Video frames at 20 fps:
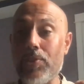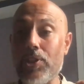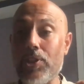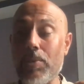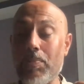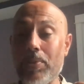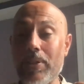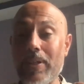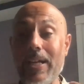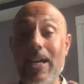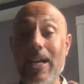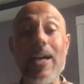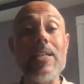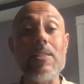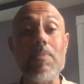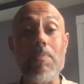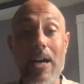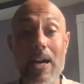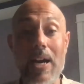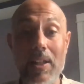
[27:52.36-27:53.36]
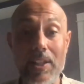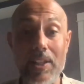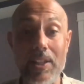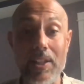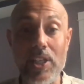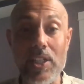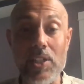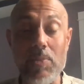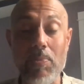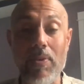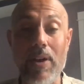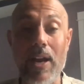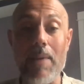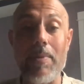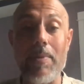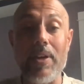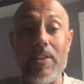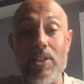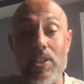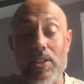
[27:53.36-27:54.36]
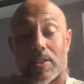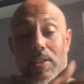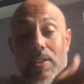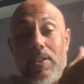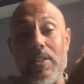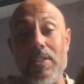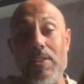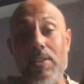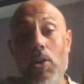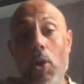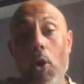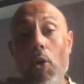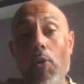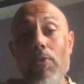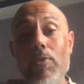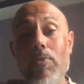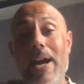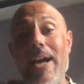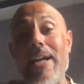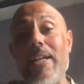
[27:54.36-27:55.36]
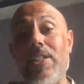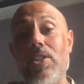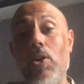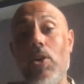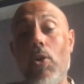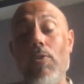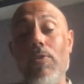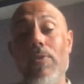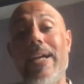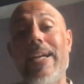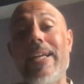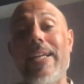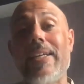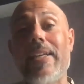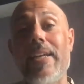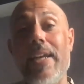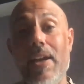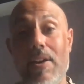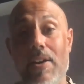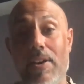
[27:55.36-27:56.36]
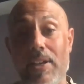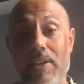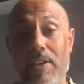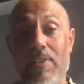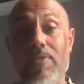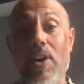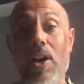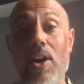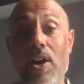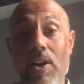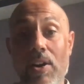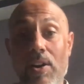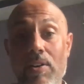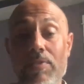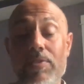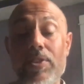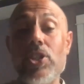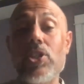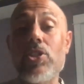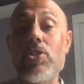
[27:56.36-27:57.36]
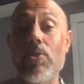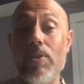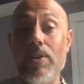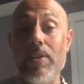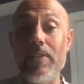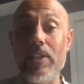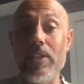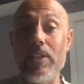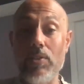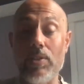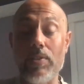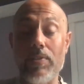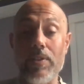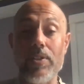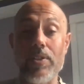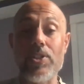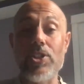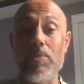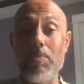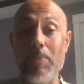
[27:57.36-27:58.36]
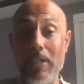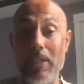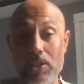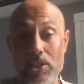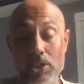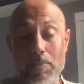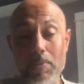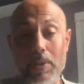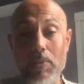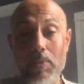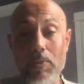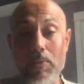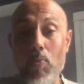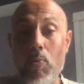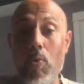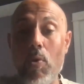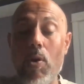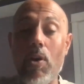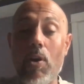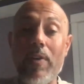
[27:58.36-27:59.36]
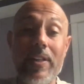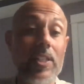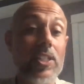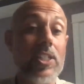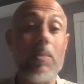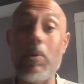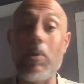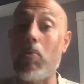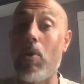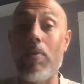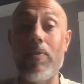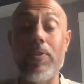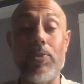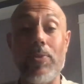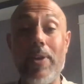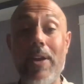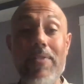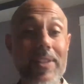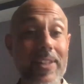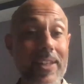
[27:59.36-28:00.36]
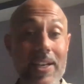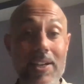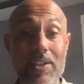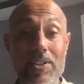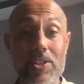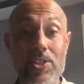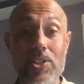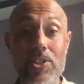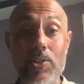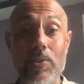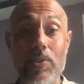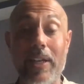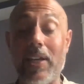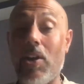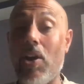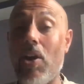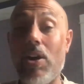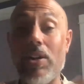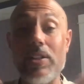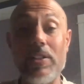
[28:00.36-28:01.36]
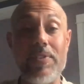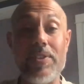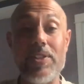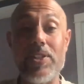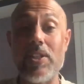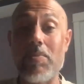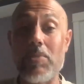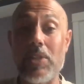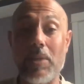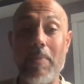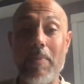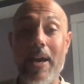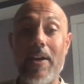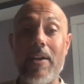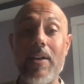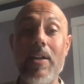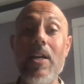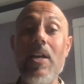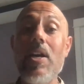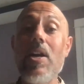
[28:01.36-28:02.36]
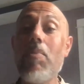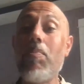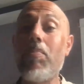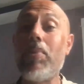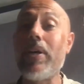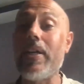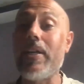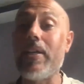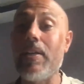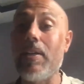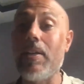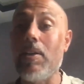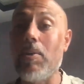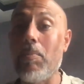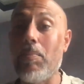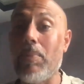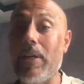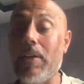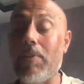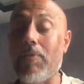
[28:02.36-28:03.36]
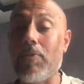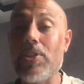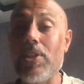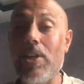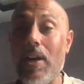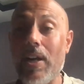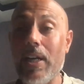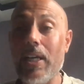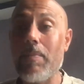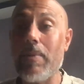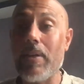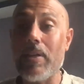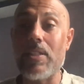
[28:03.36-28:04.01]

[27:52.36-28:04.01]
put cosmology as primary. The overriding narrative of the story of the universe should be woven, and this can be woven through everything else too, like in all different subject matter. But if we're talking about